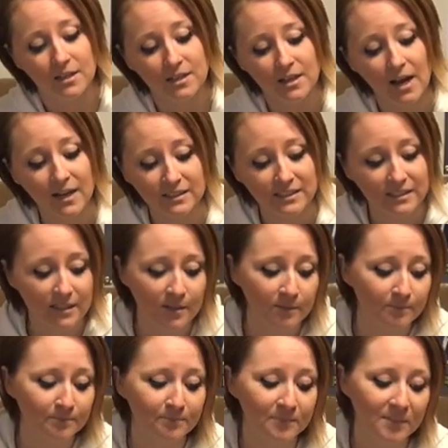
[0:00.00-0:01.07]

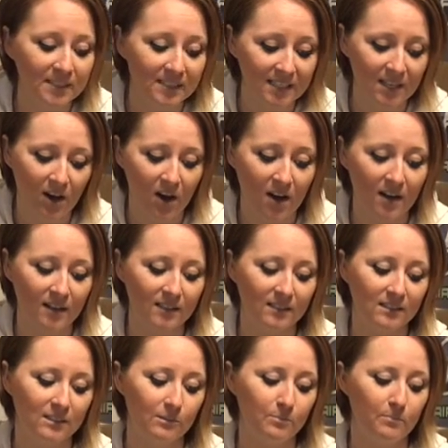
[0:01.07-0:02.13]
custom
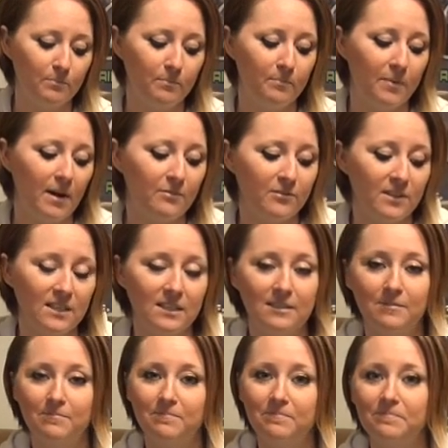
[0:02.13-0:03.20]
Seahawks puffy
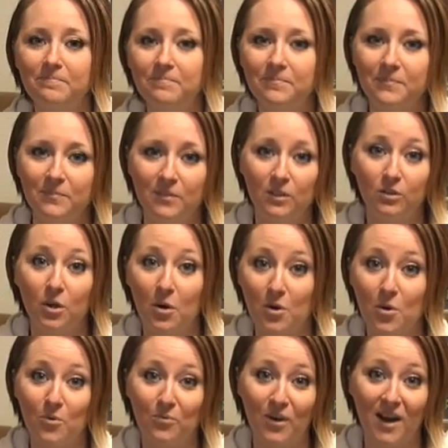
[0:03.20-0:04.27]

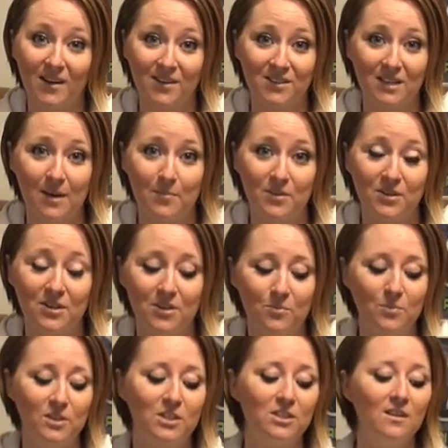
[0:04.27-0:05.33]
logo right on top of the
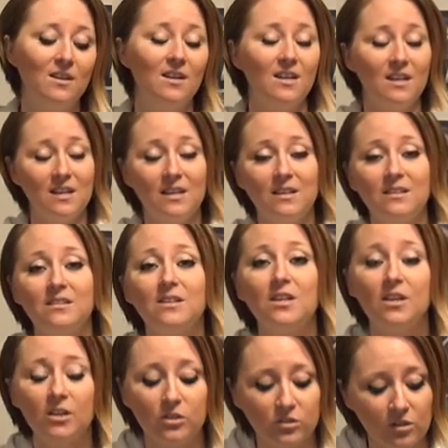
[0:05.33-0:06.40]
hood, which is
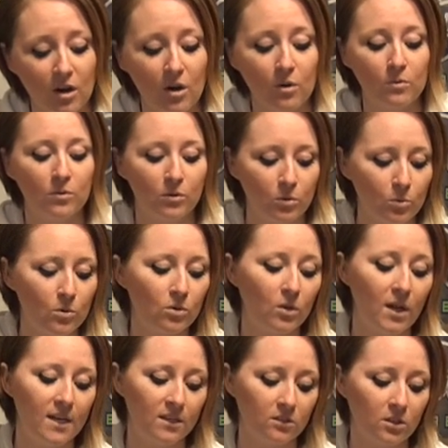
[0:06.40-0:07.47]
so
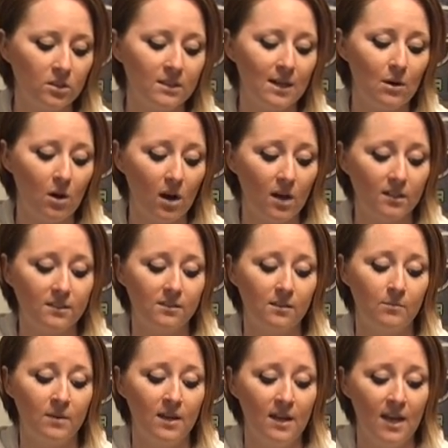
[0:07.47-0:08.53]
cool, and it turned out
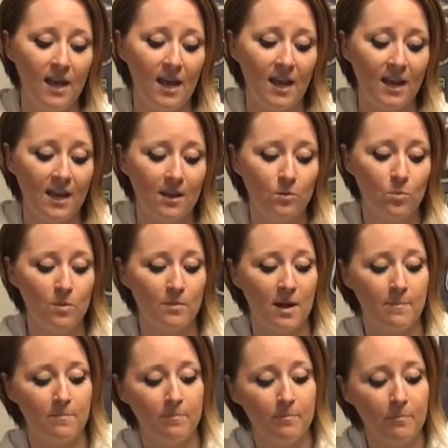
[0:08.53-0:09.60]
awesome. And where
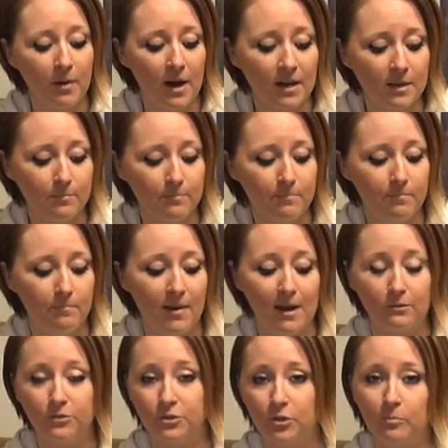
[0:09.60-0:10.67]
my body
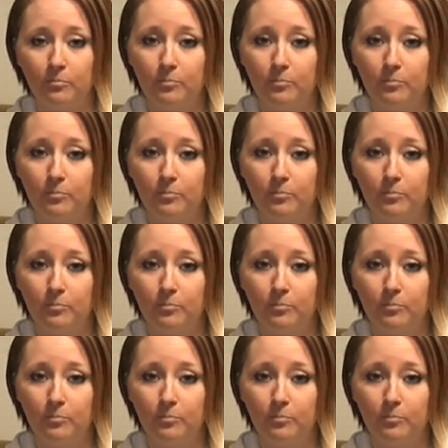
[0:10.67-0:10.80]
mounts or